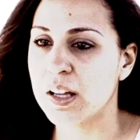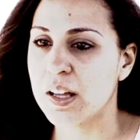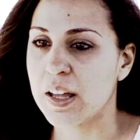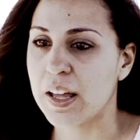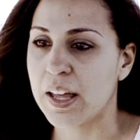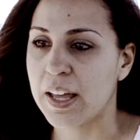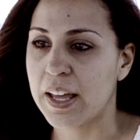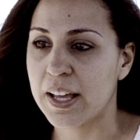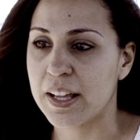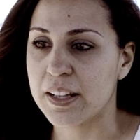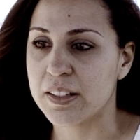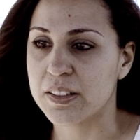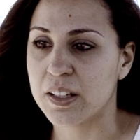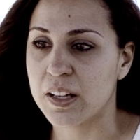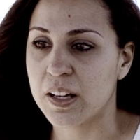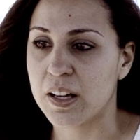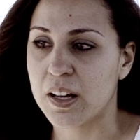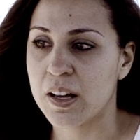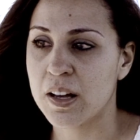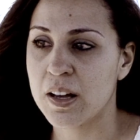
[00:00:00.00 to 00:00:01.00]
And
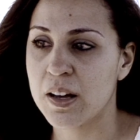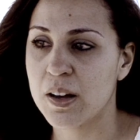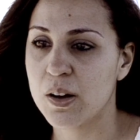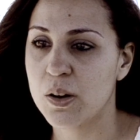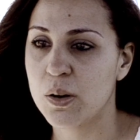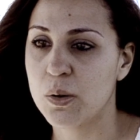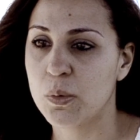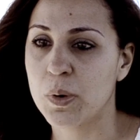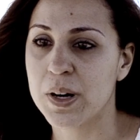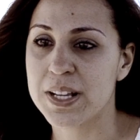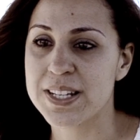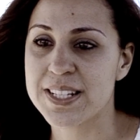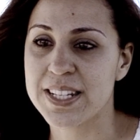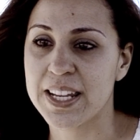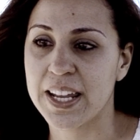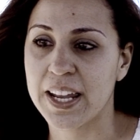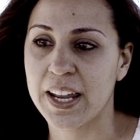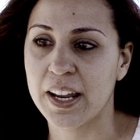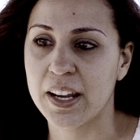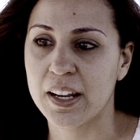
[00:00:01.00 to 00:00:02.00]
one
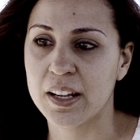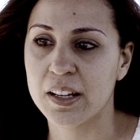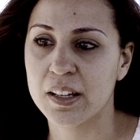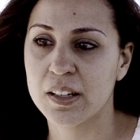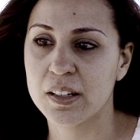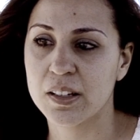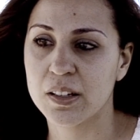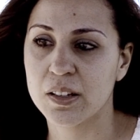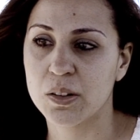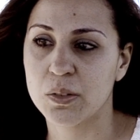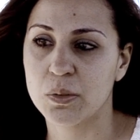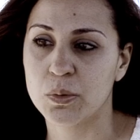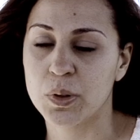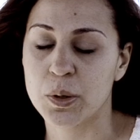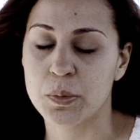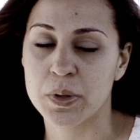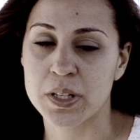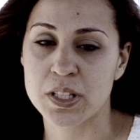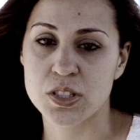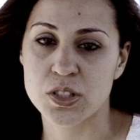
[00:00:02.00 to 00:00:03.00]
day
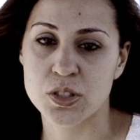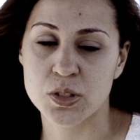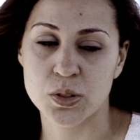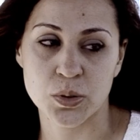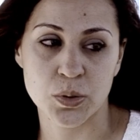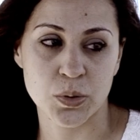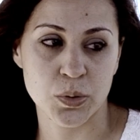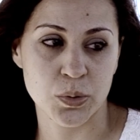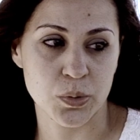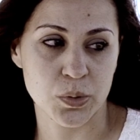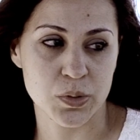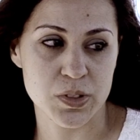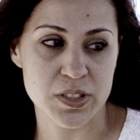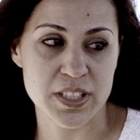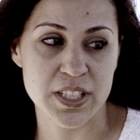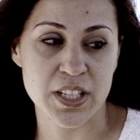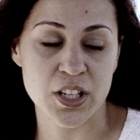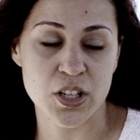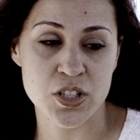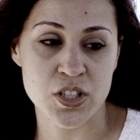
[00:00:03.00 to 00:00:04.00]
we went to
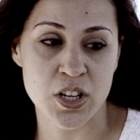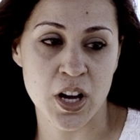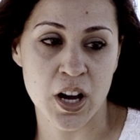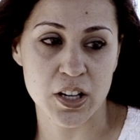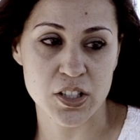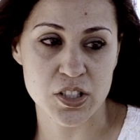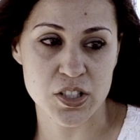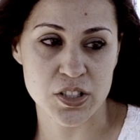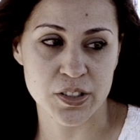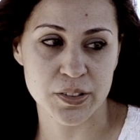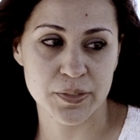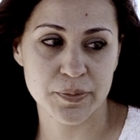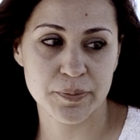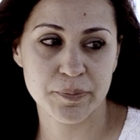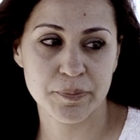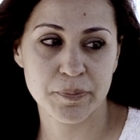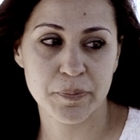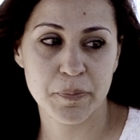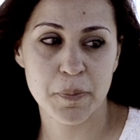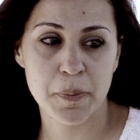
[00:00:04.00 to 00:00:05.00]
see her doctor,
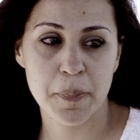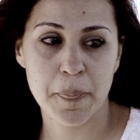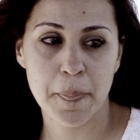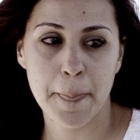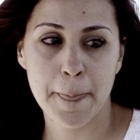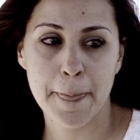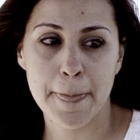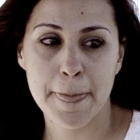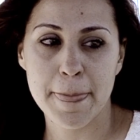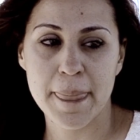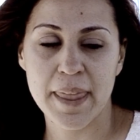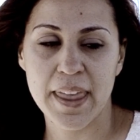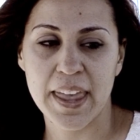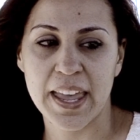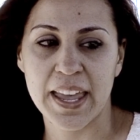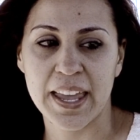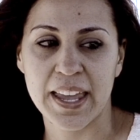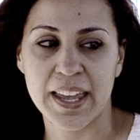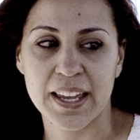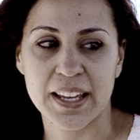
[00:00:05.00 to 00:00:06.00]

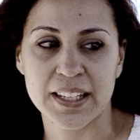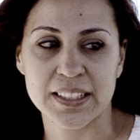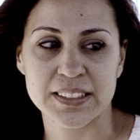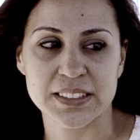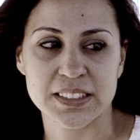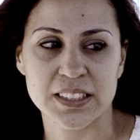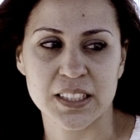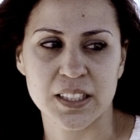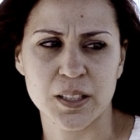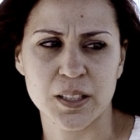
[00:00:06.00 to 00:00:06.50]
and